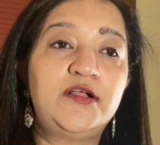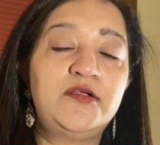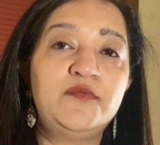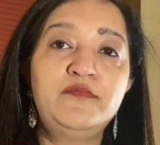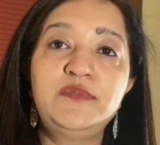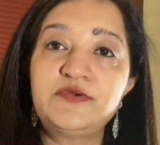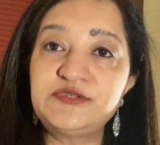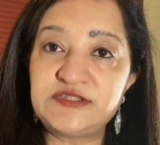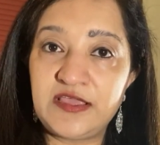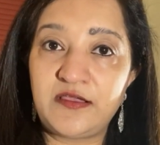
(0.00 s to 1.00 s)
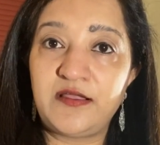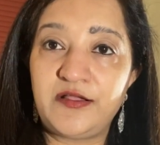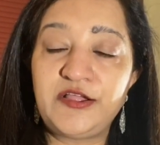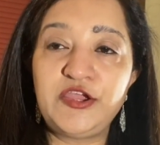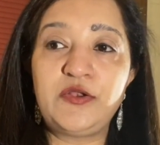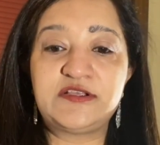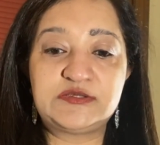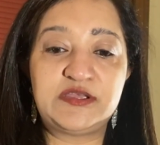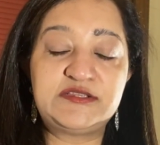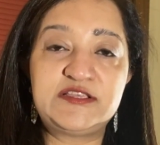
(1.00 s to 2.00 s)
music,
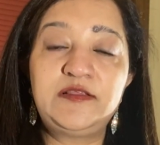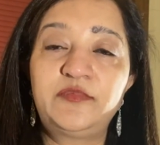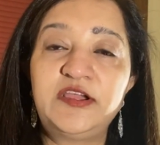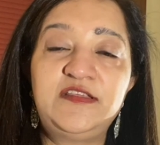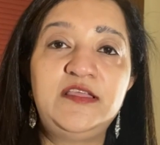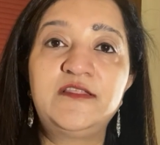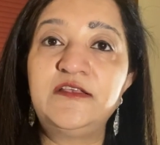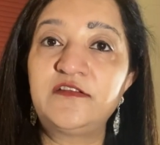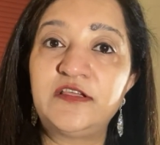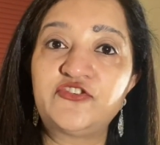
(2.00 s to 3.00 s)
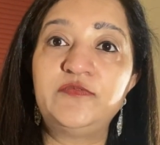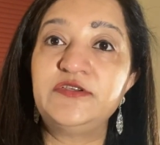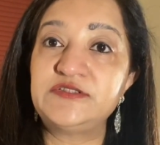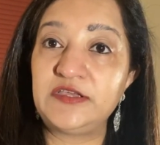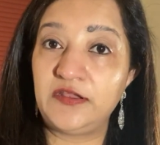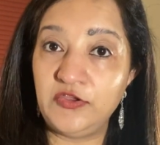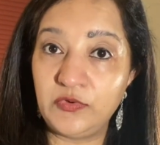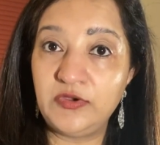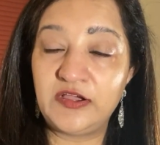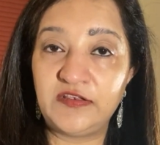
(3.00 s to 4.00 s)
celebrating the International Music and
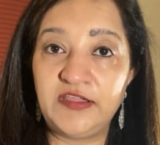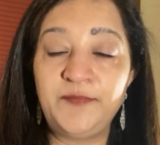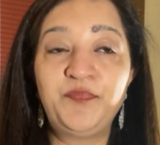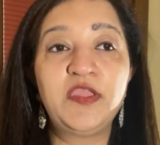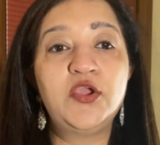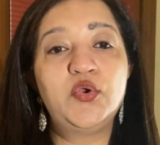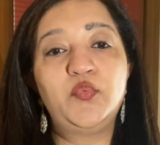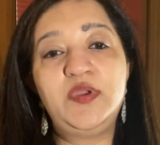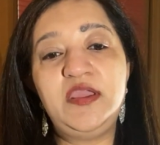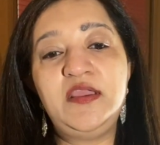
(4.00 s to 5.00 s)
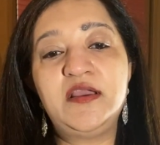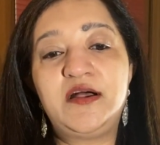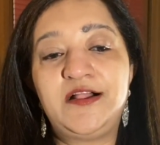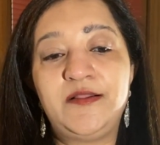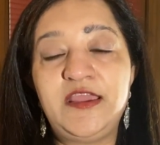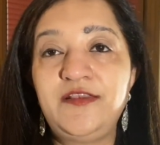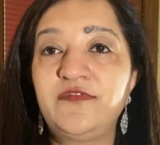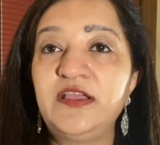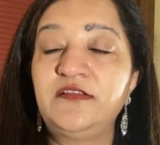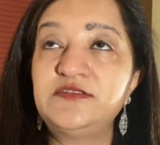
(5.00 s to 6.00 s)
Yoga Day. We
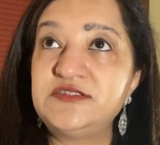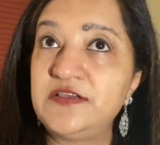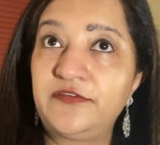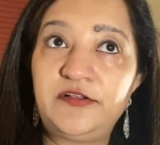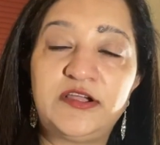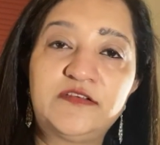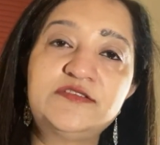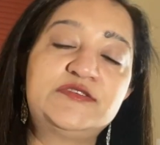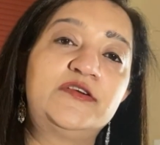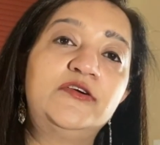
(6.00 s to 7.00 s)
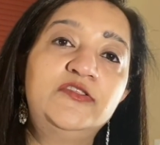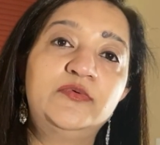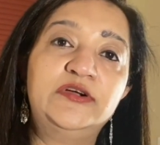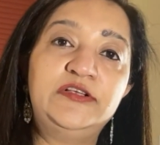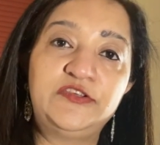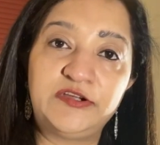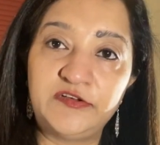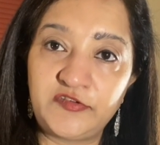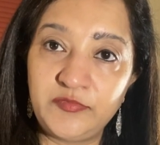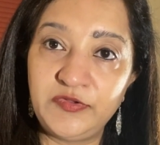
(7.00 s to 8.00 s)
invited several artists around the world to
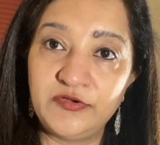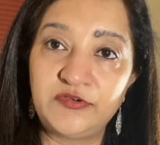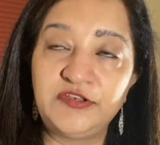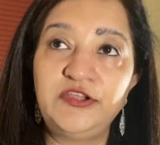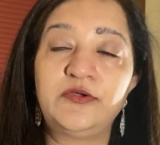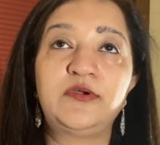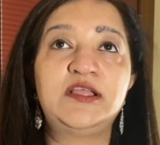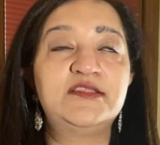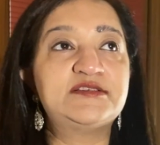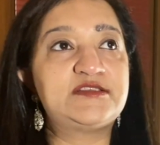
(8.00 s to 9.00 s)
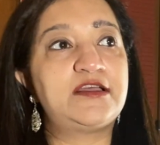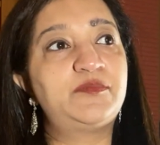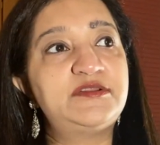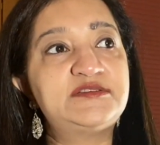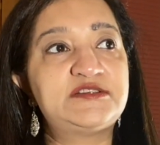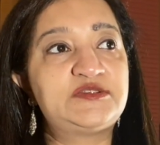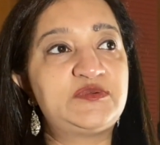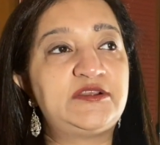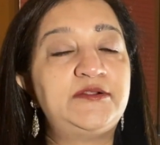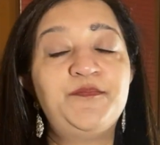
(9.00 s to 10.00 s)
contribute, and this happens as
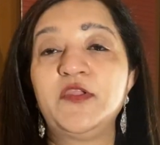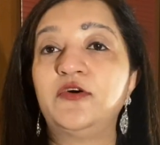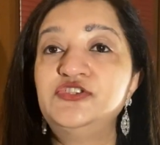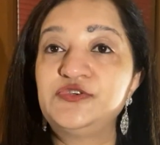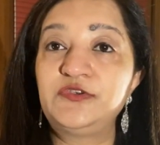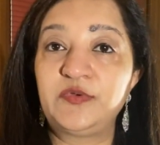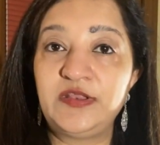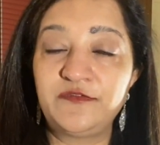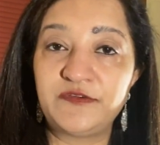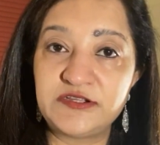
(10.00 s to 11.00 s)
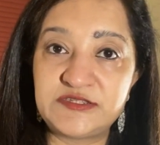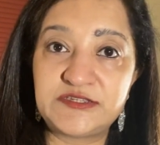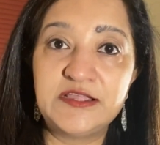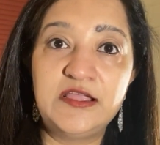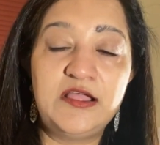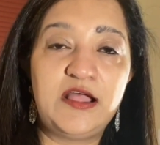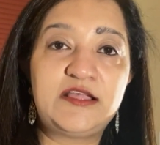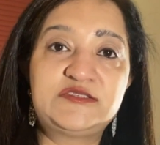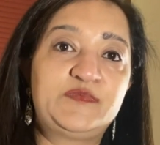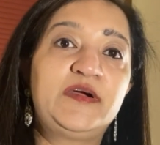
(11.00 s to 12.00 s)
on June 21st
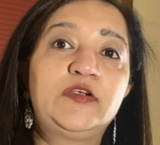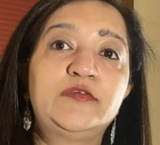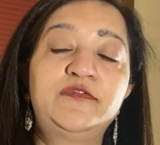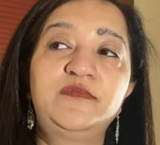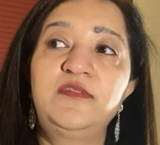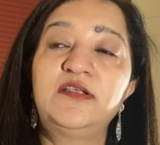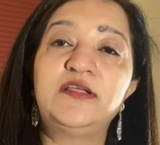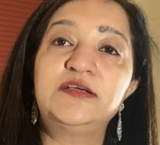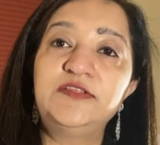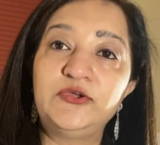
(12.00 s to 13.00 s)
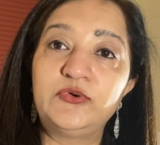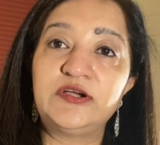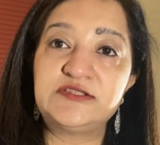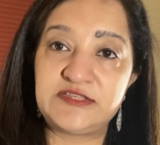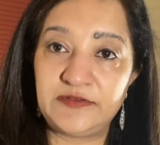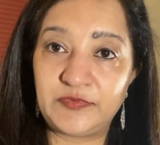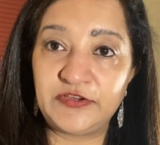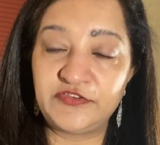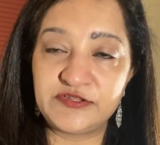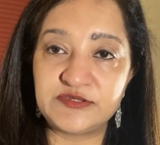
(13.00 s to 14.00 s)
as part of the Nadi Yoga
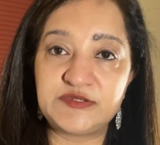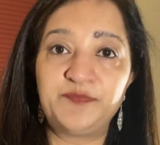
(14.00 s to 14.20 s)
celebrations.